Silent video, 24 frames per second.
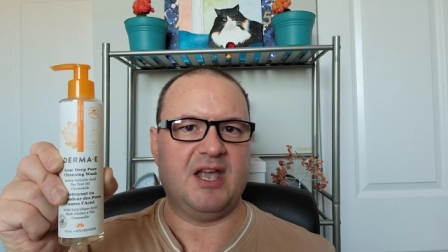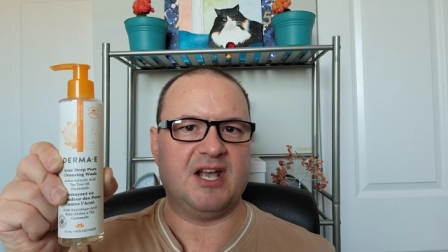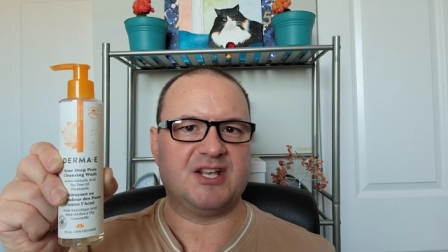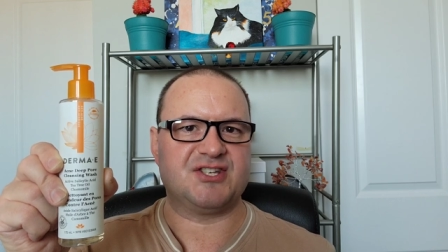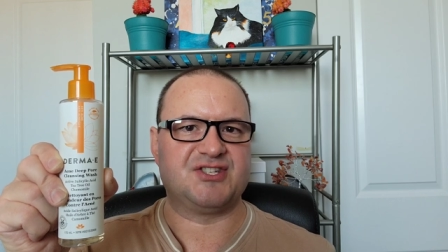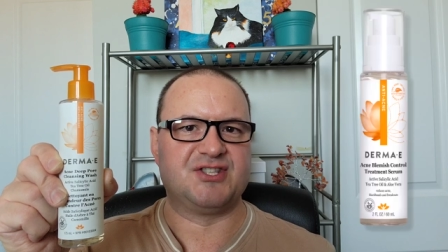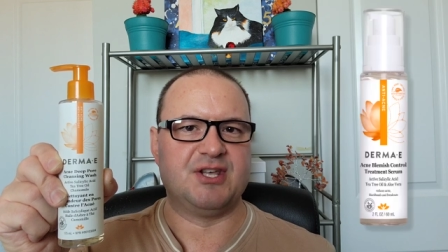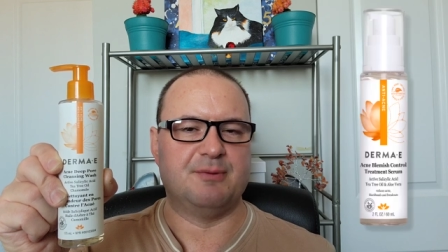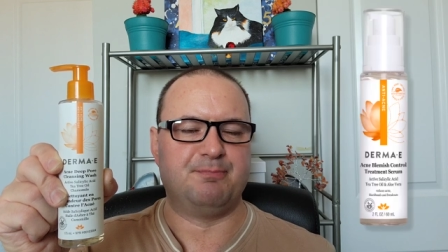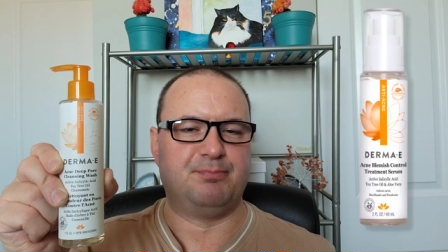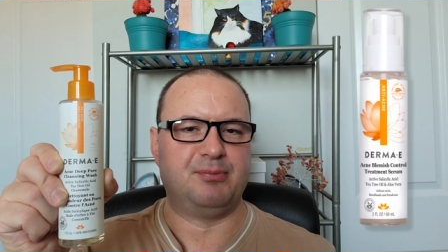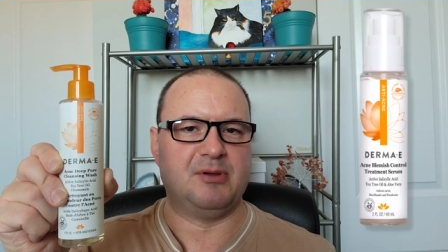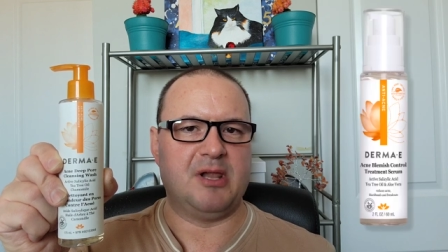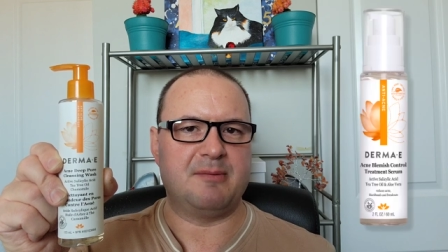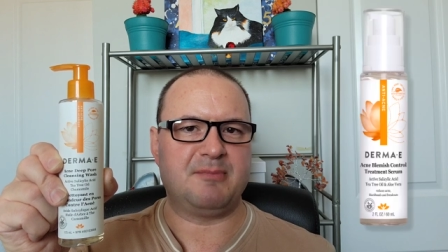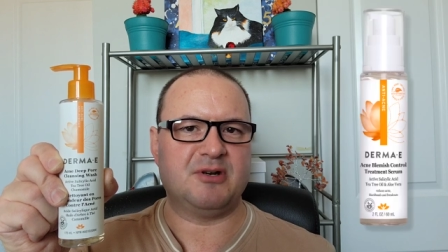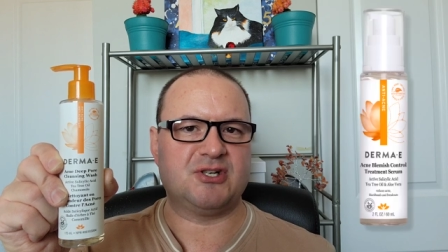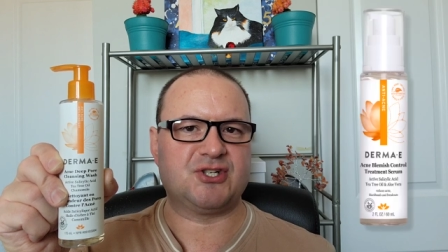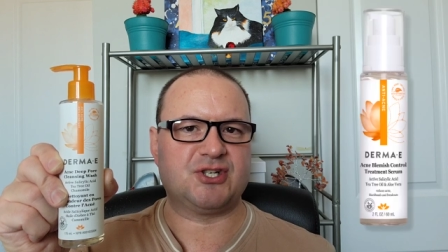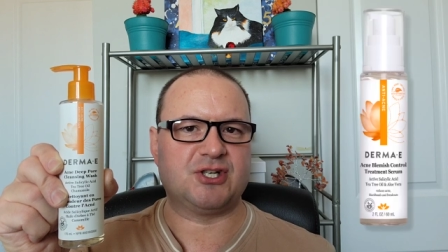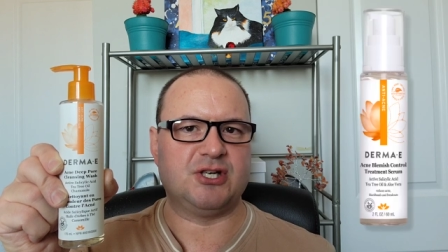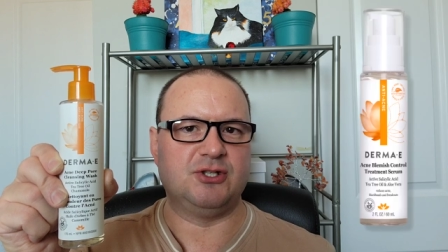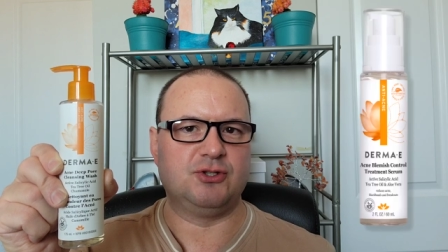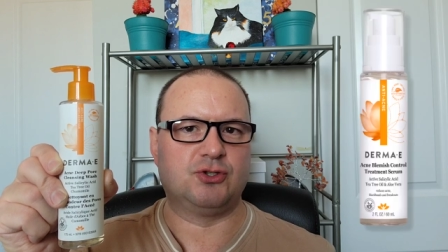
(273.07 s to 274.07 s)
as the
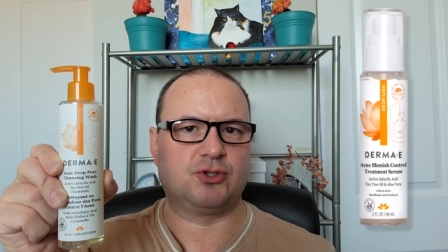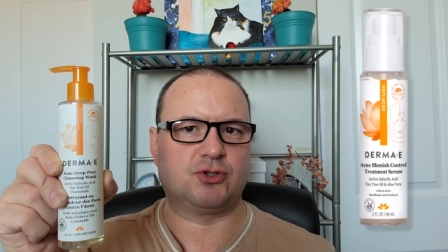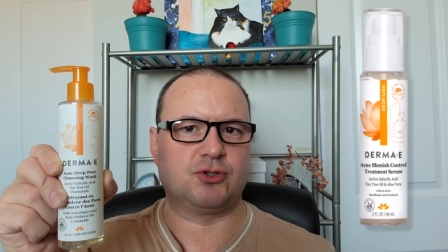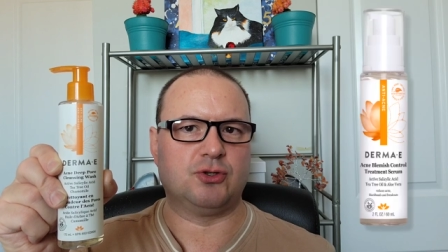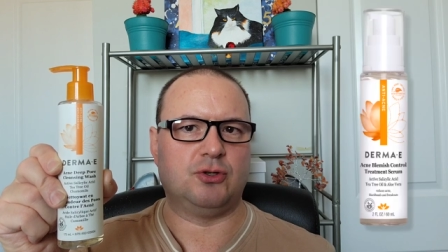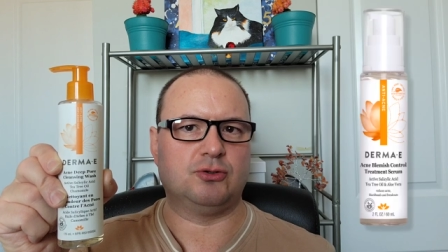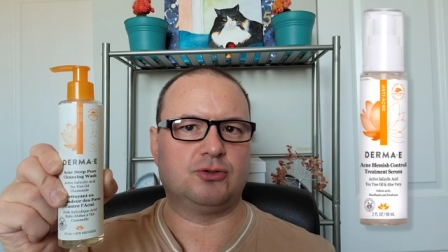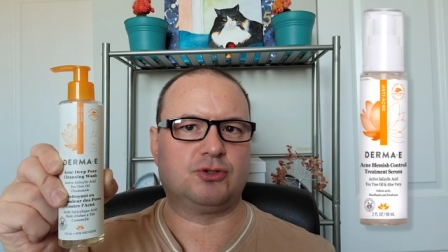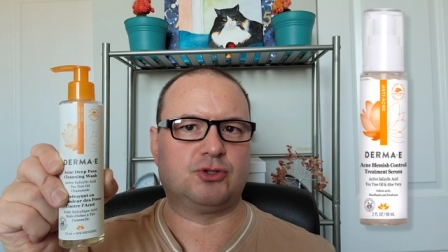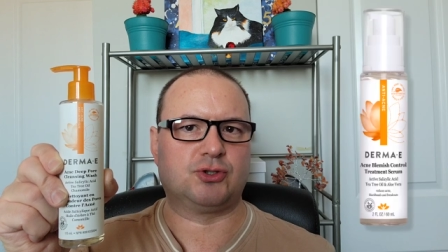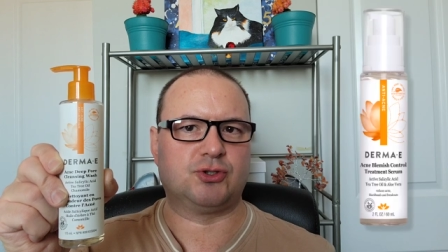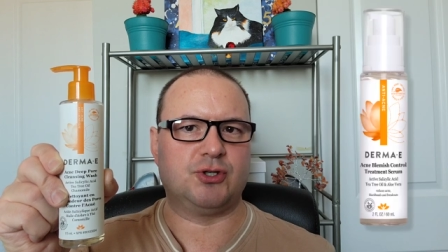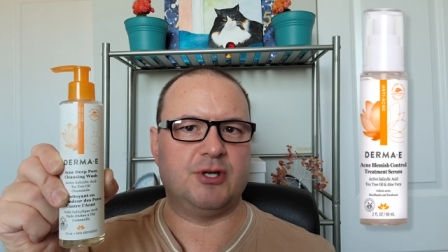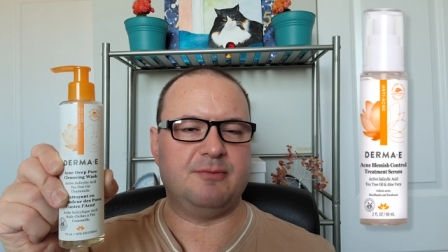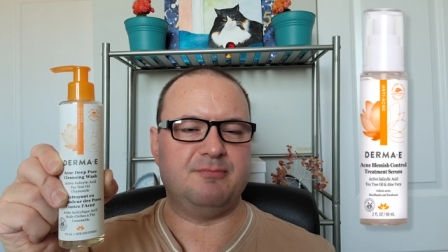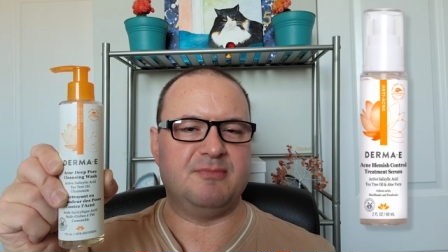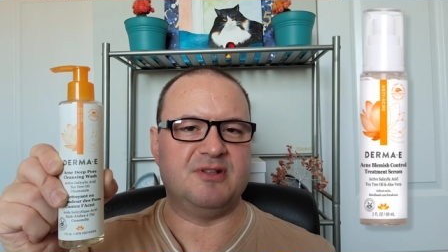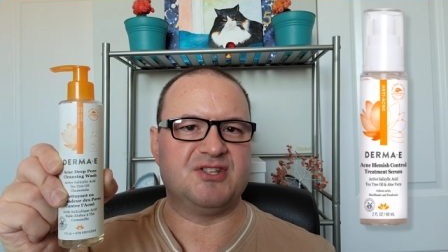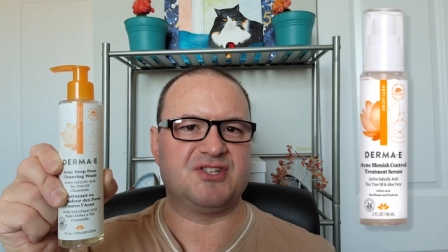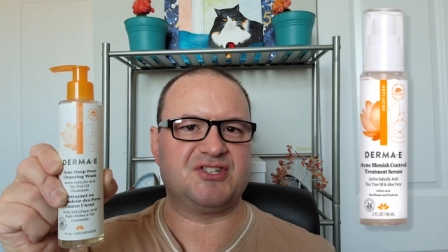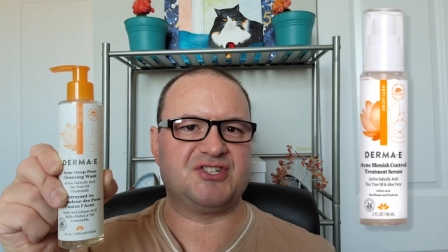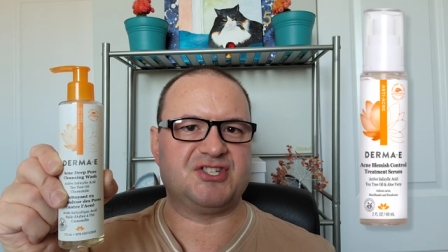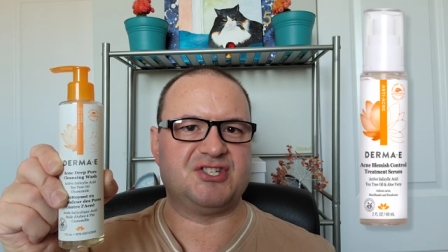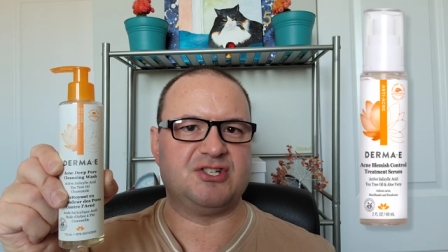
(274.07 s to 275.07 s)
blemish control
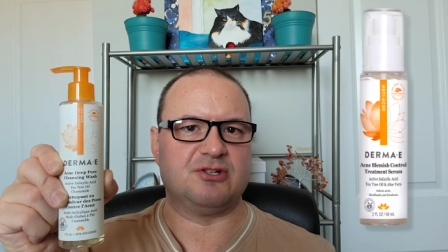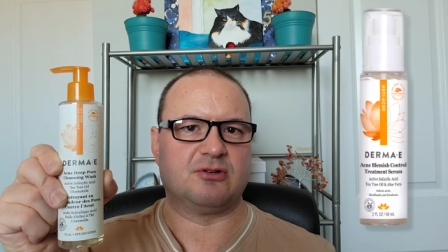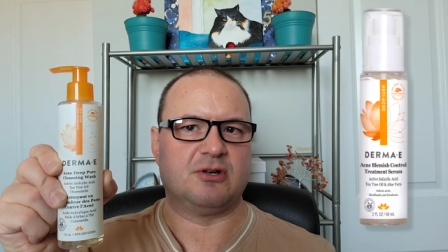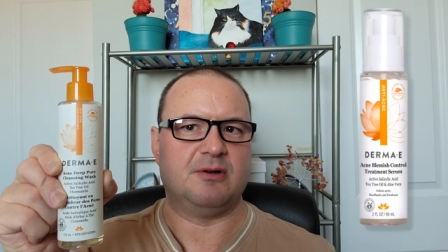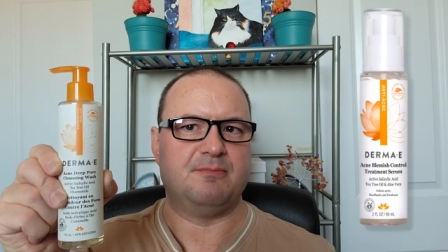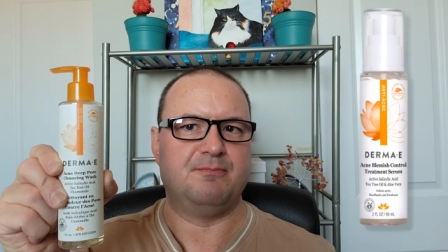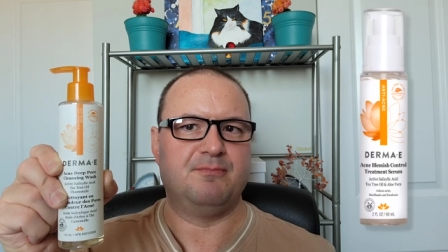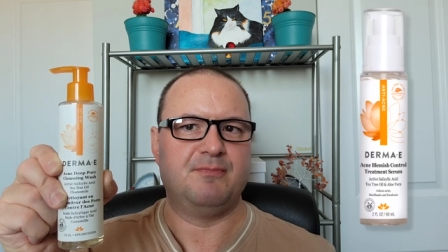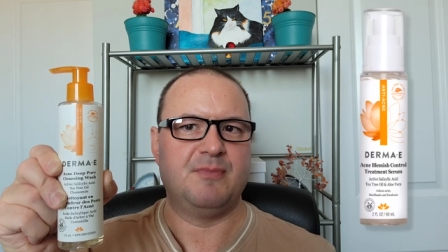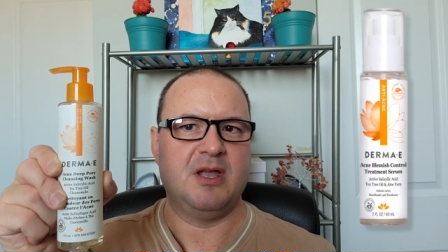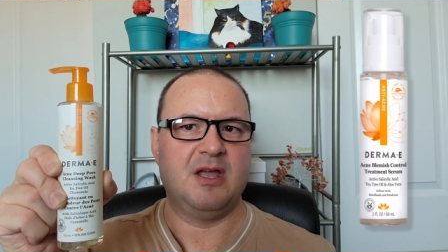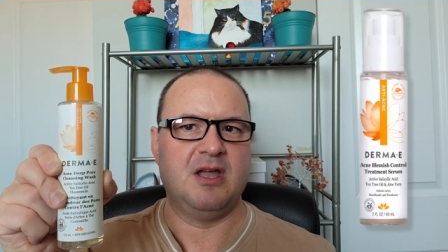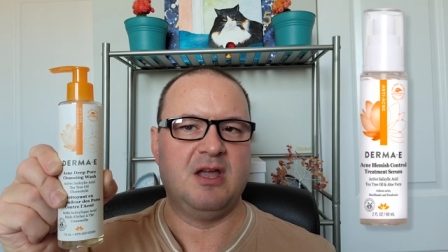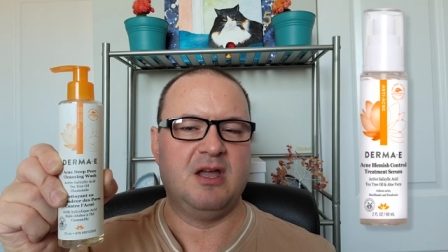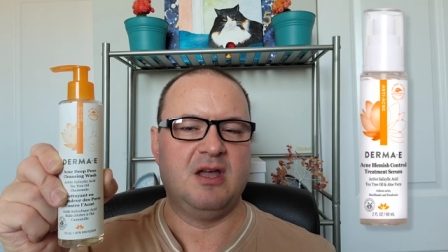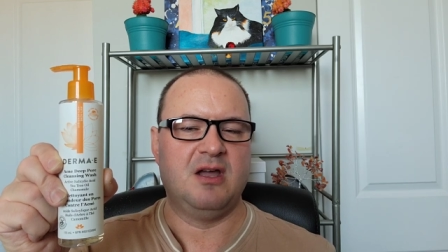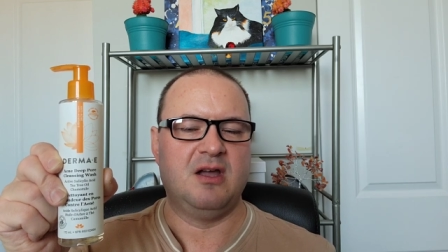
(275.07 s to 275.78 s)
treatment serum,